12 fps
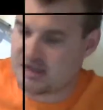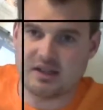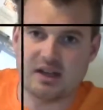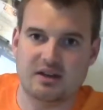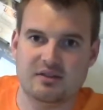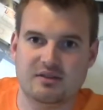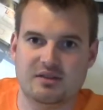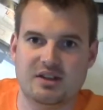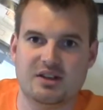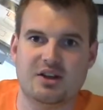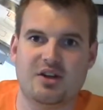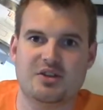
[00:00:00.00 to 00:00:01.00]
get,
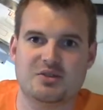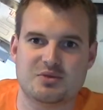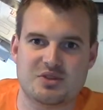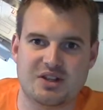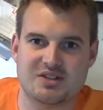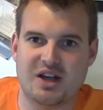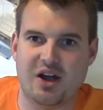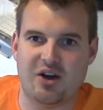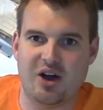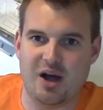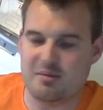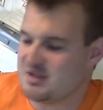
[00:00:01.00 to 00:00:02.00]
you know, this was on Tower
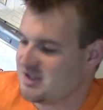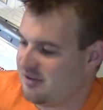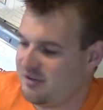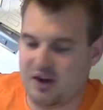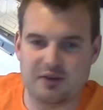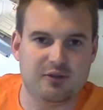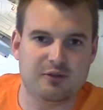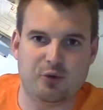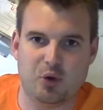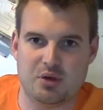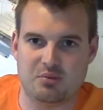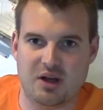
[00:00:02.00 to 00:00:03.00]
Hobbies. I found it for
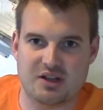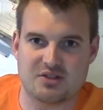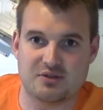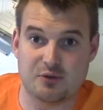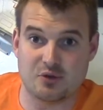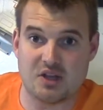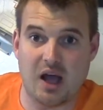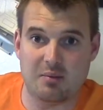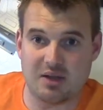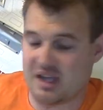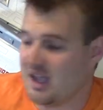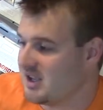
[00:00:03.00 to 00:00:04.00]
40 bucks, the
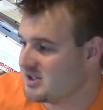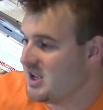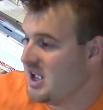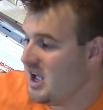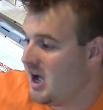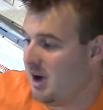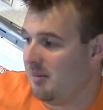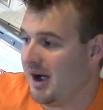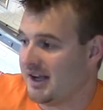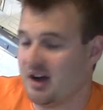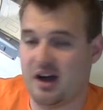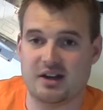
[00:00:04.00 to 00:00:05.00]
Futaba case.
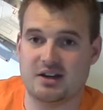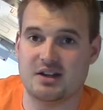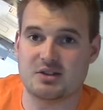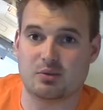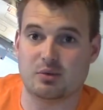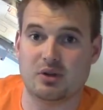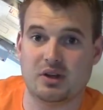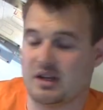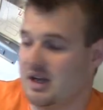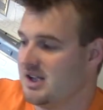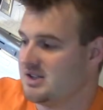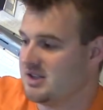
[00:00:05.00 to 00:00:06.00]
I got it. It's really
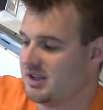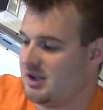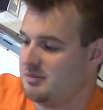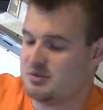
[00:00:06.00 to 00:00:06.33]
nice. It comes